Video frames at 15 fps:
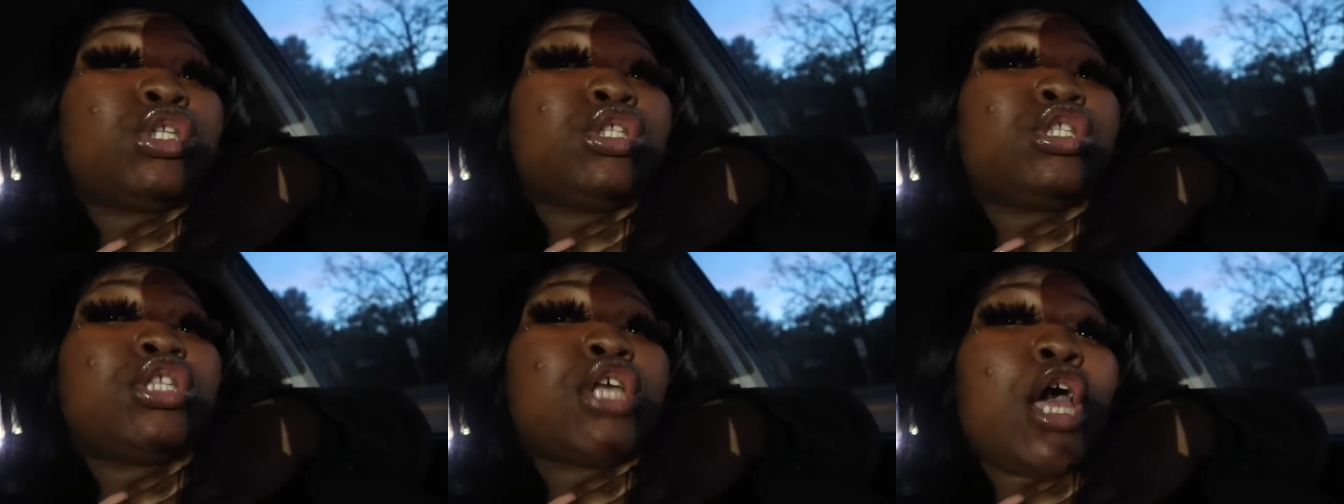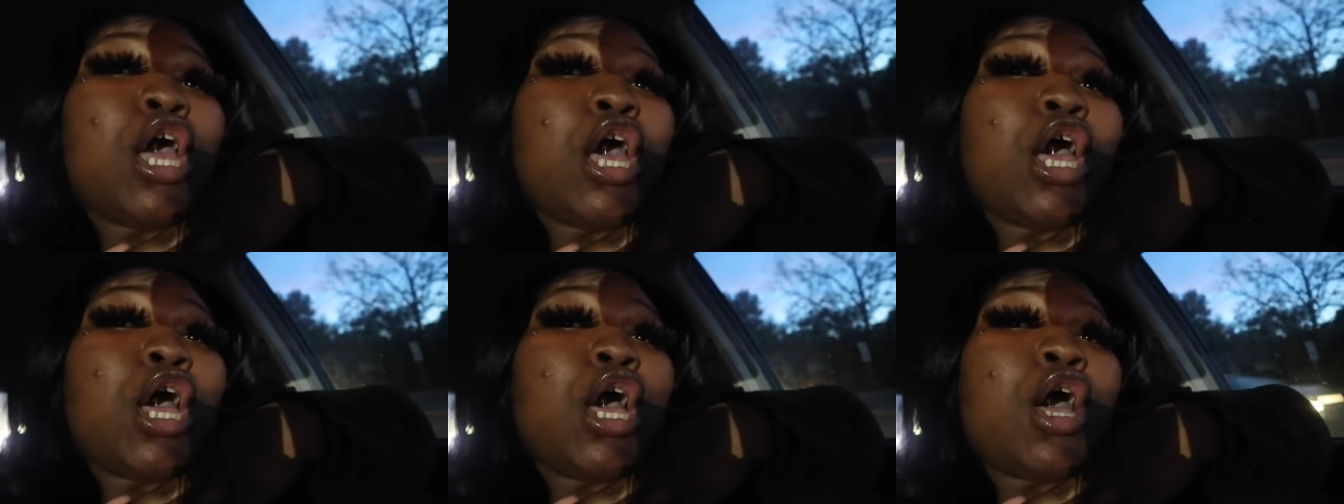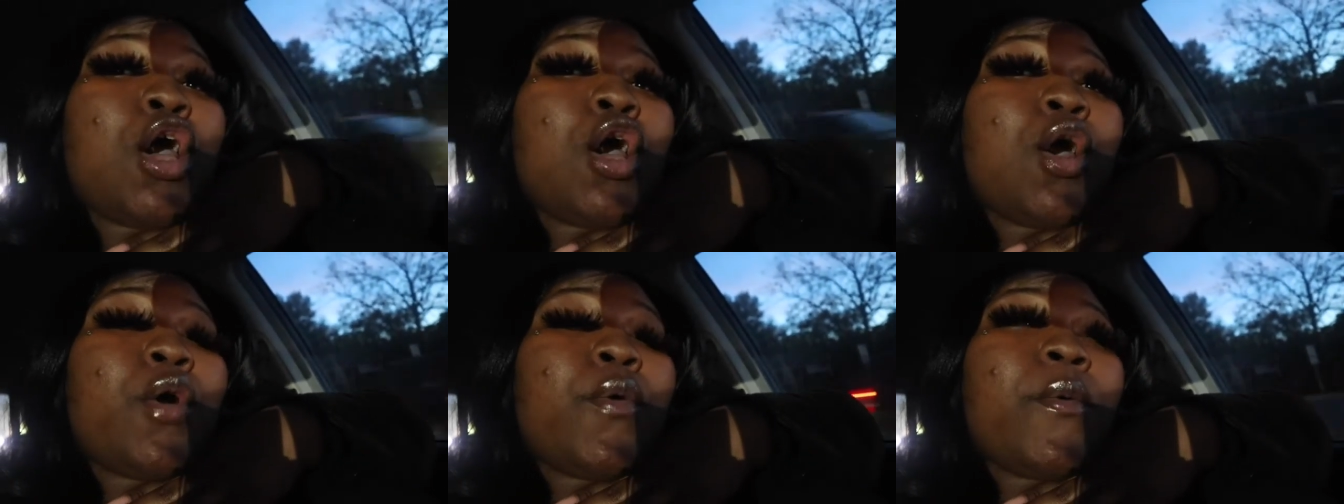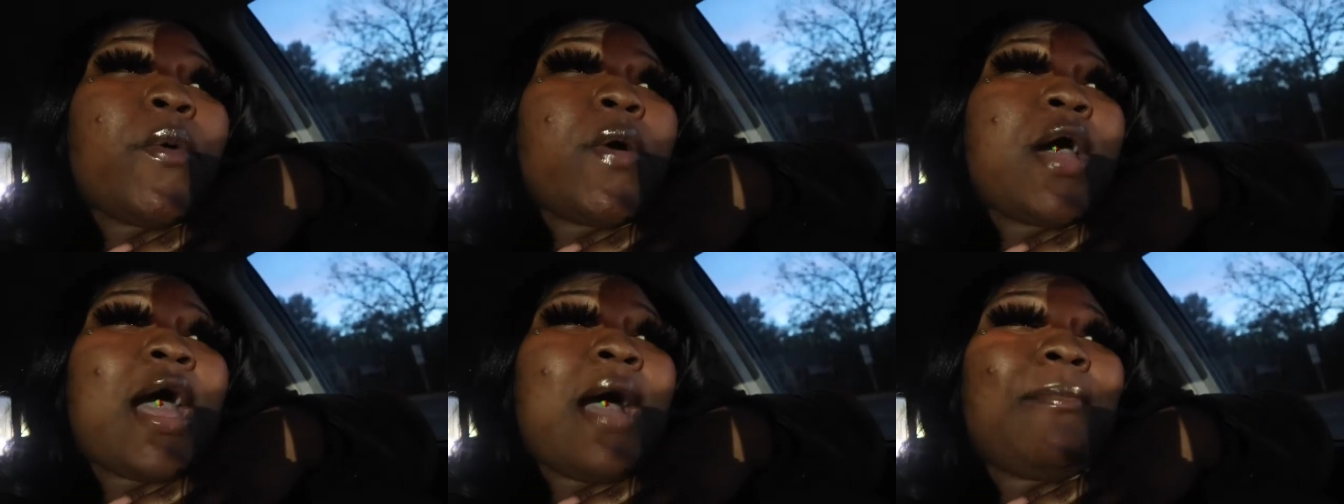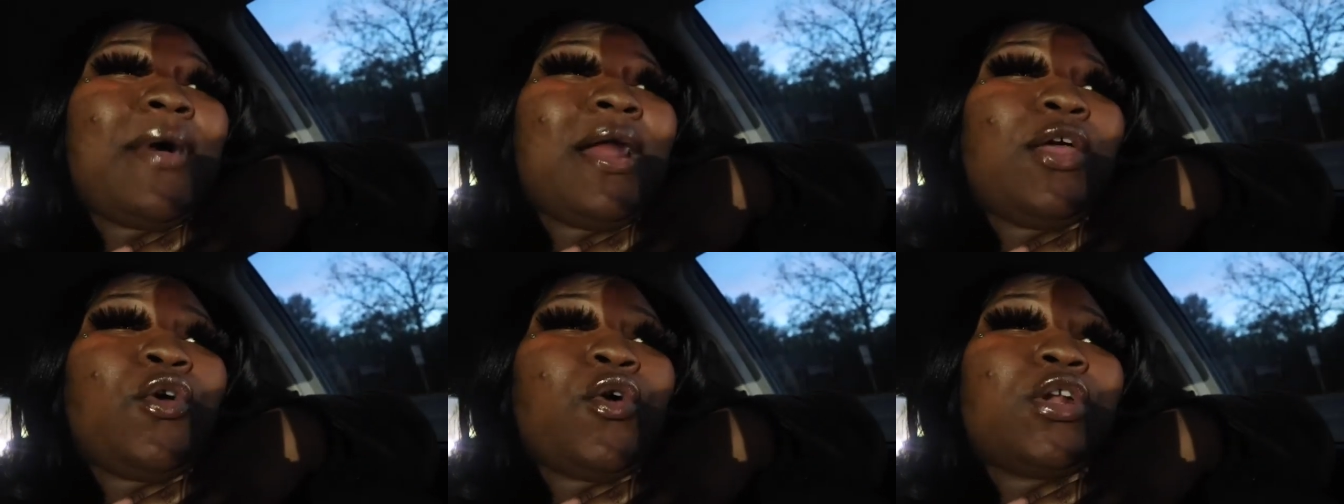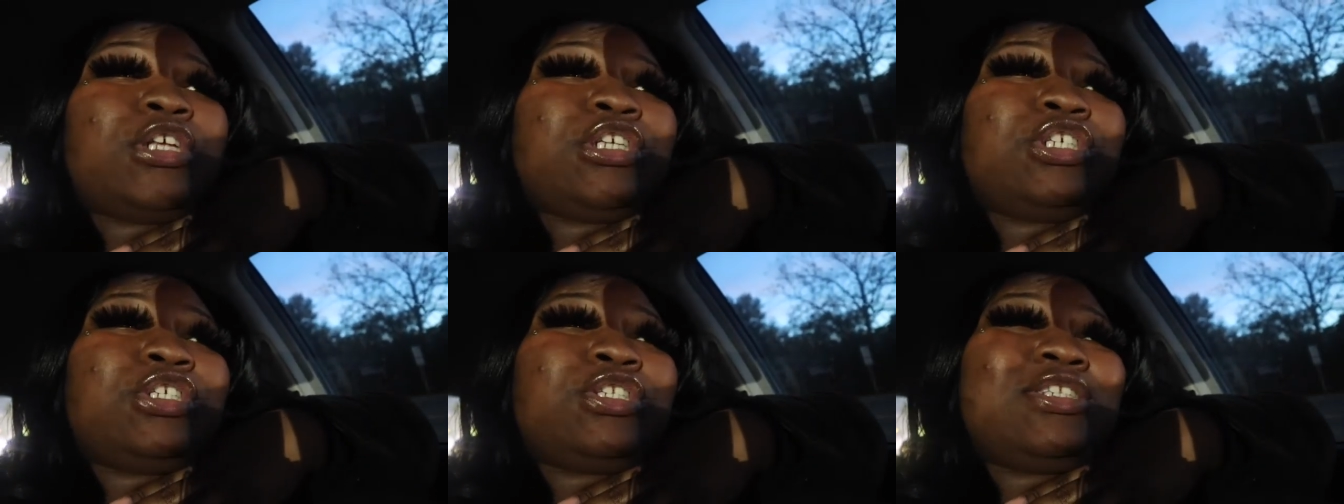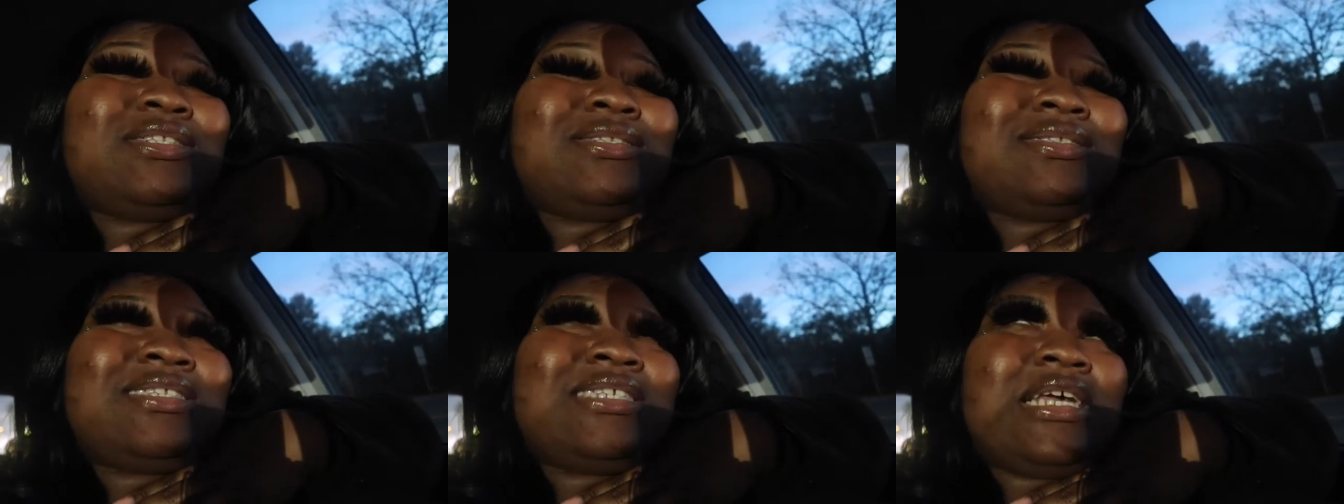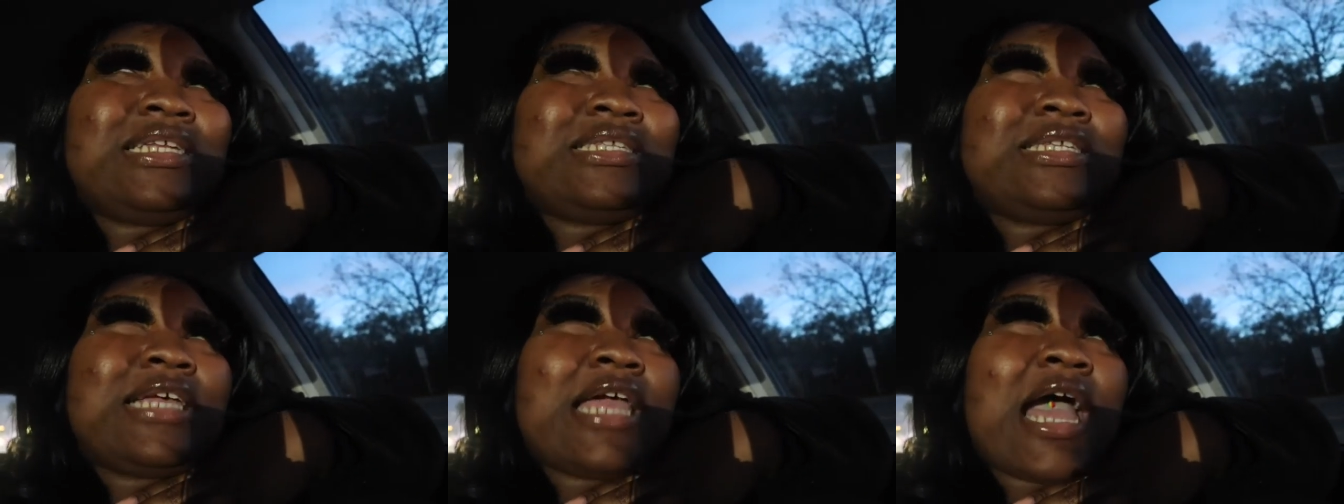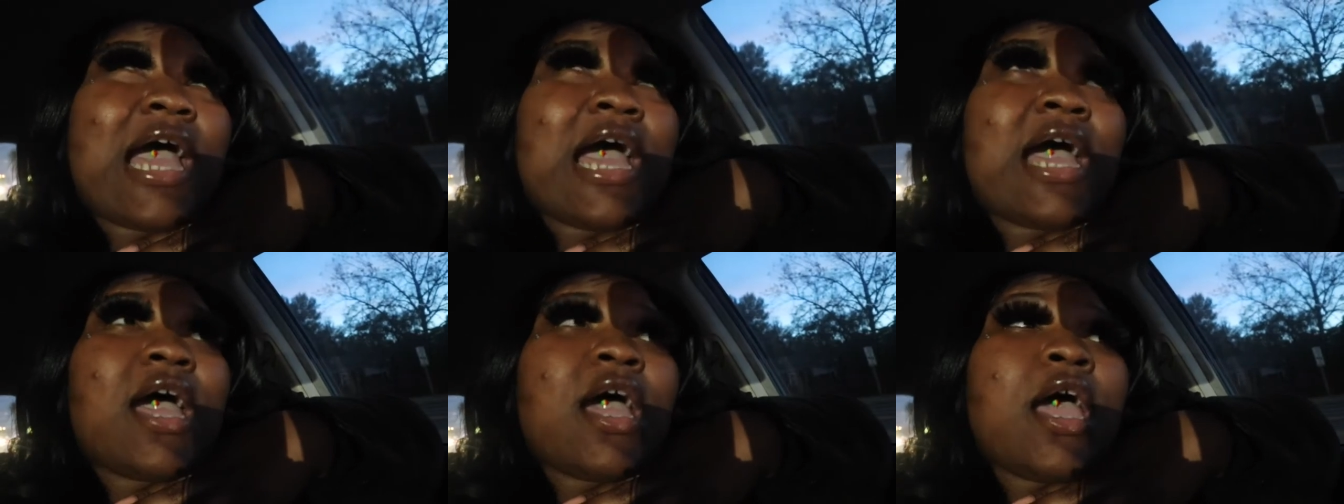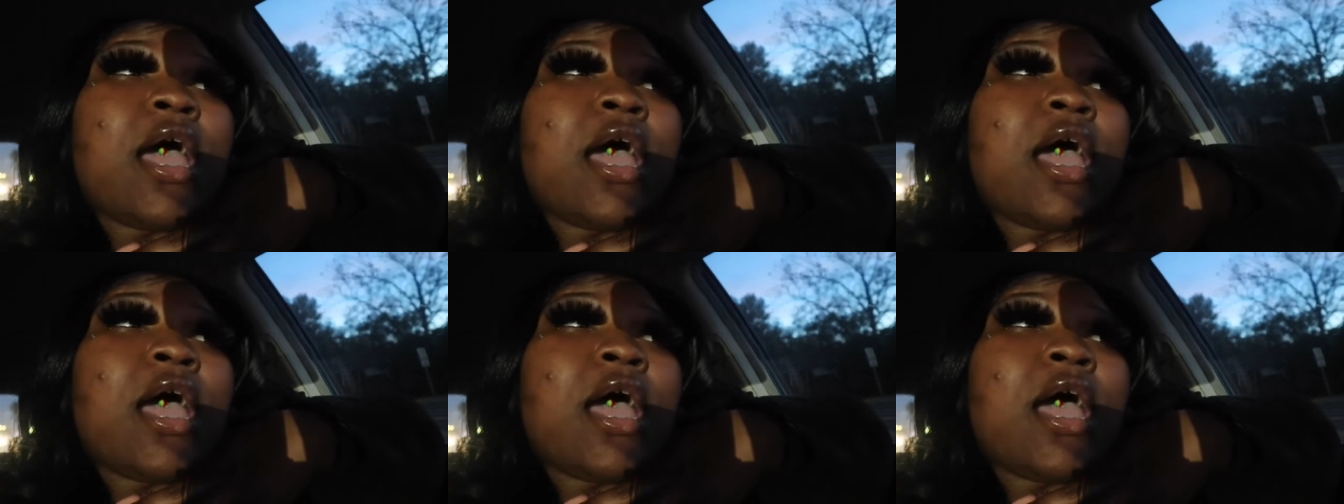so i'm probably gonna tend to y'all